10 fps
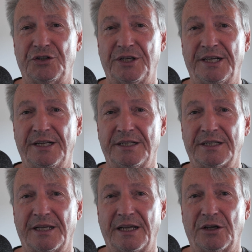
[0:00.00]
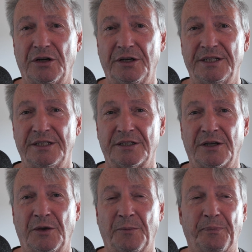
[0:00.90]
genius like Curtis,
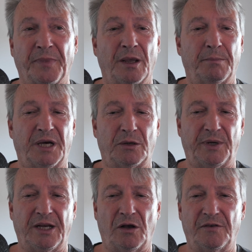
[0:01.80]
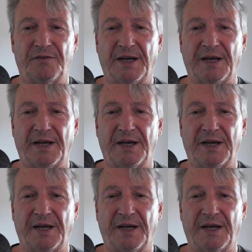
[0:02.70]
but we all